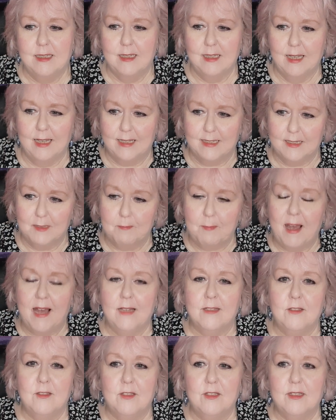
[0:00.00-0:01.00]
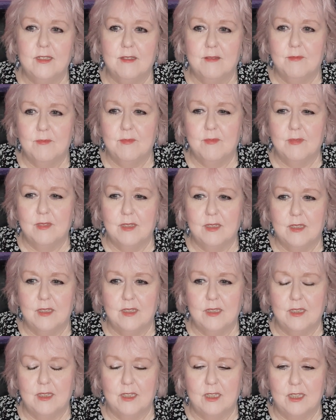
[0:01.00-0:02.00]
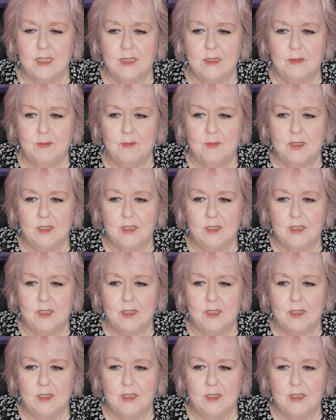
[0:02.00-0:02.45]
expand the